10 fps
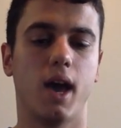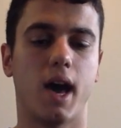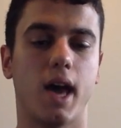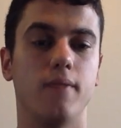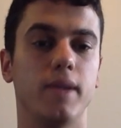
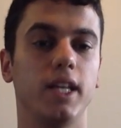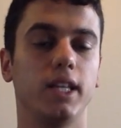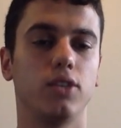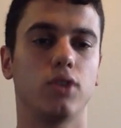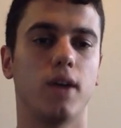
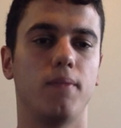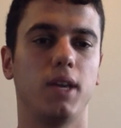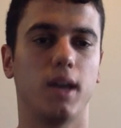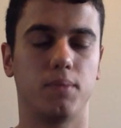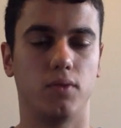immediately try and
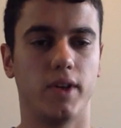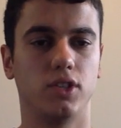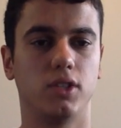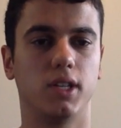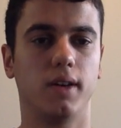pick up the
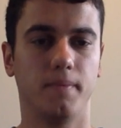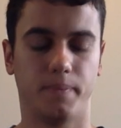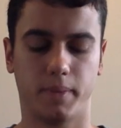register,